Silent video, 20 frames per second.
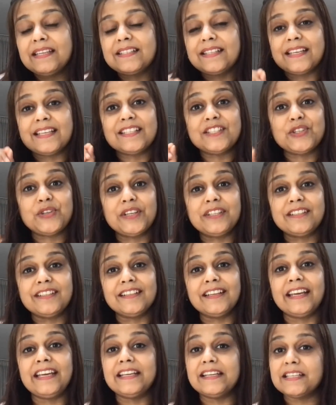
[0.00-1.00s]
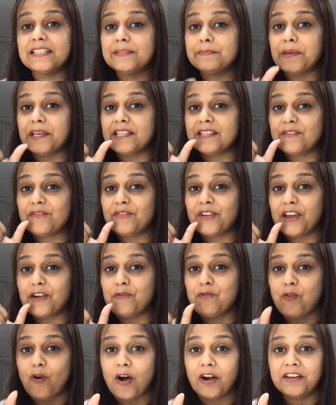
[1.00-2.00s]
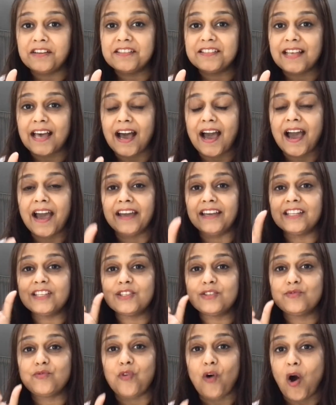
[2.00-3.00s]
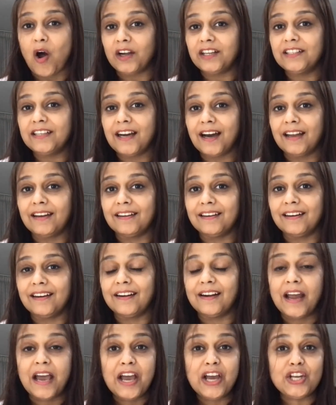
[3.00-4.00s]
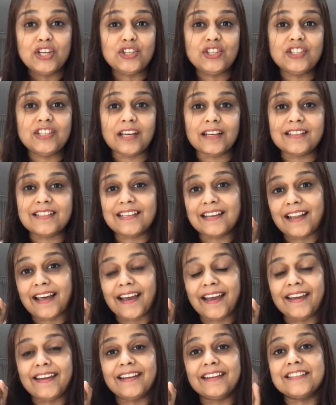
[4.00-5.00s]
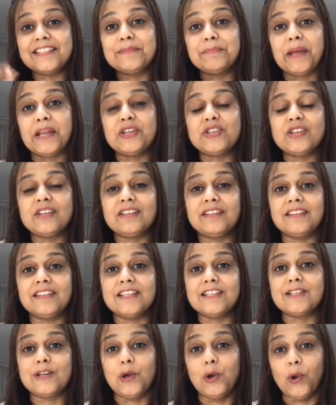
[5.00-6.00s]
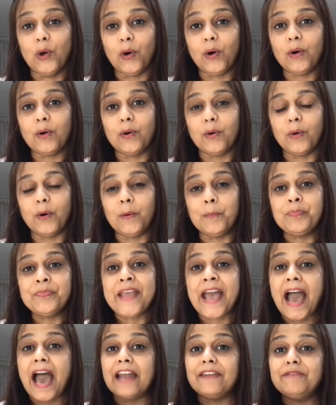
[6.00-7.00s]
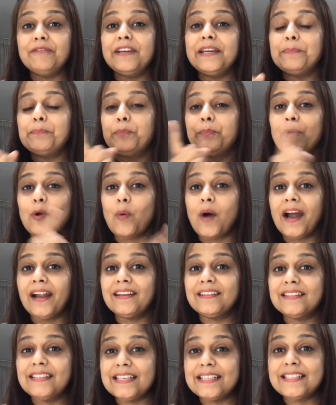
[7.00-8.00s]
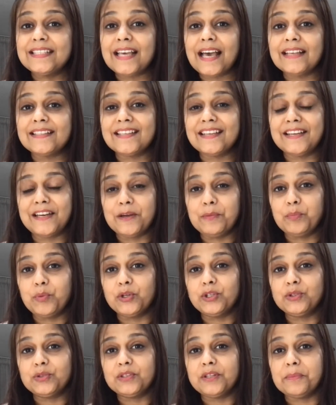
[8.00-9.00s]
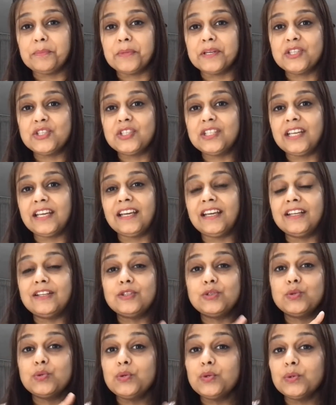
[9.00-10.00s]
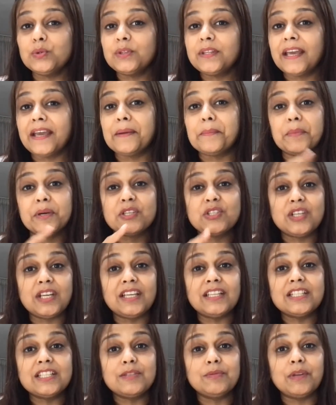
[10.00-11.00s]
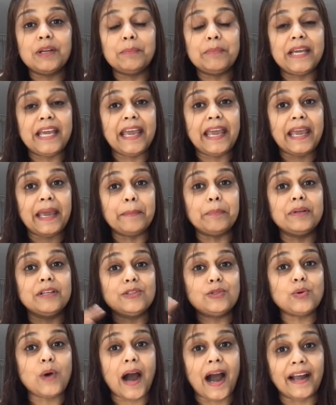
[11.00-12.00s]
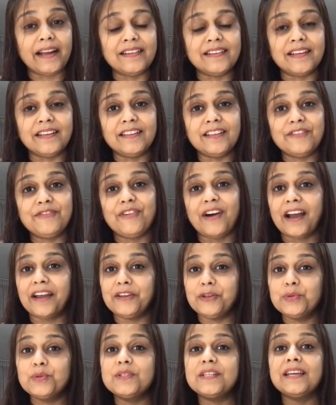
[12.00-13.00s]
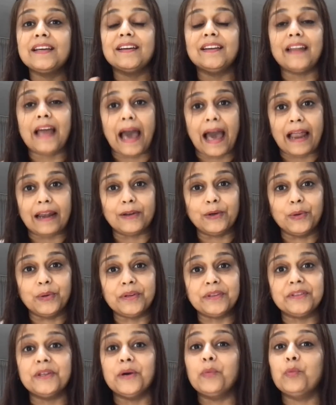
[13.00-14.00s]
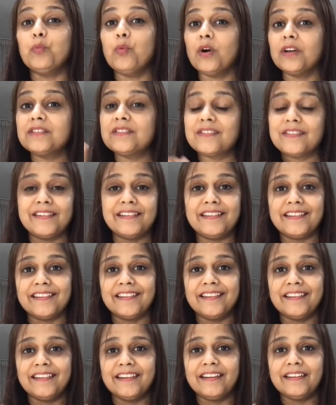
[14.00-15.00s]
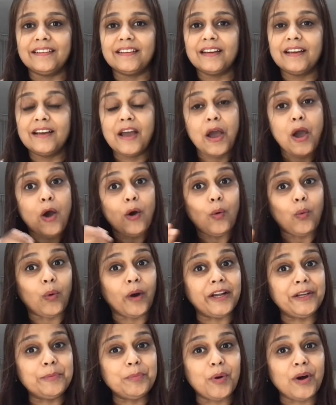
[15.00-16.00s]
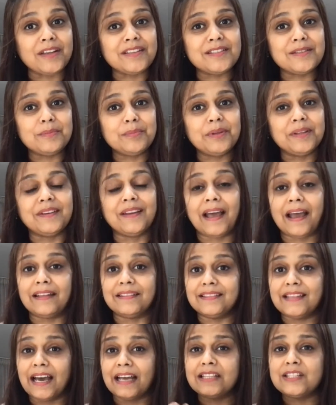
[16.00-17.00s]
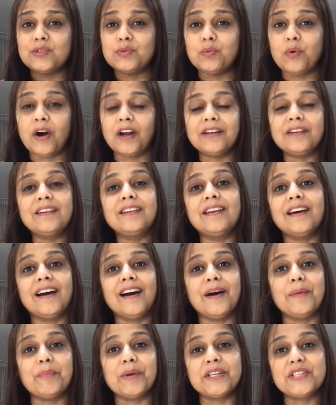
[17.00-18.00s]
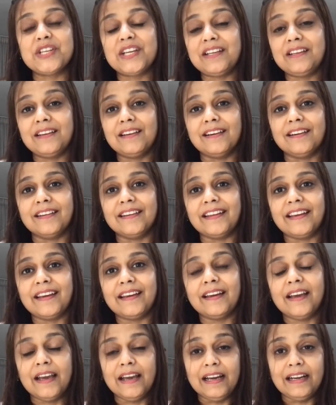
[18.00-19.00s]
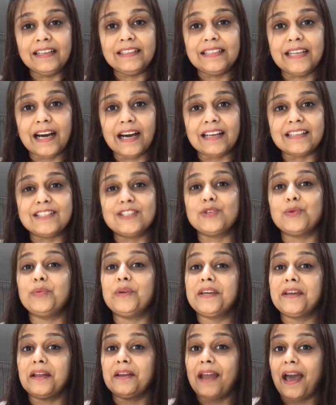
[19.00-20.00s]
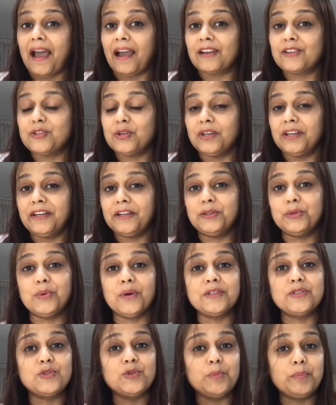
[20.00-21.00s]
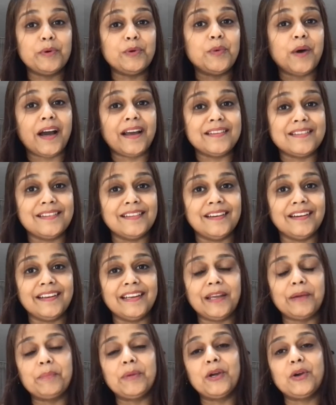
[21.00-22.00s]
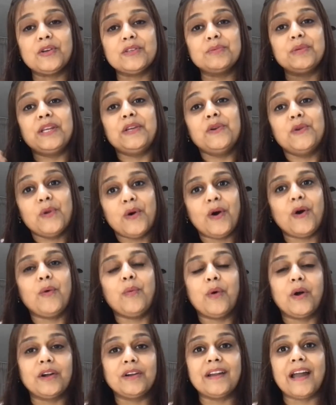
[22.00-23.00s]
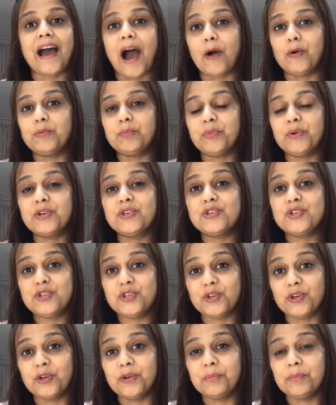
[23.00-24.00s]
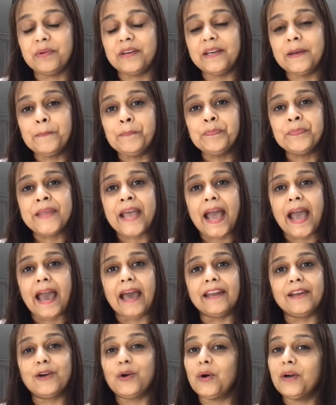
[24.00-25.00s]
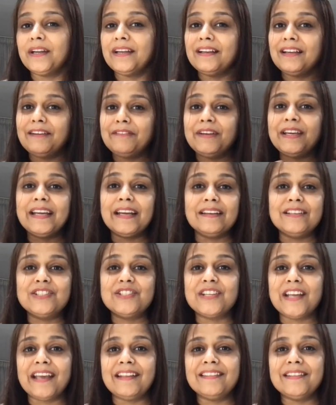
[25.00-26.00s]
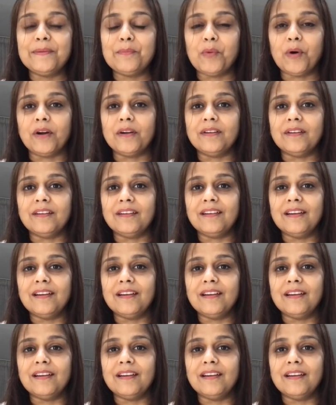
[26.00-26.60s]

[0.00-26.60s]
is written in a specific font size, font color, just like it's mentioned in this logo, and we provide this as an input to the machine, do you think machines will be able to identify using an algorithm what's written in it? Quite possible, and that's what machine learning does. So we can actually do a supervised learning because we know what output should be, and accordingly we can train the model.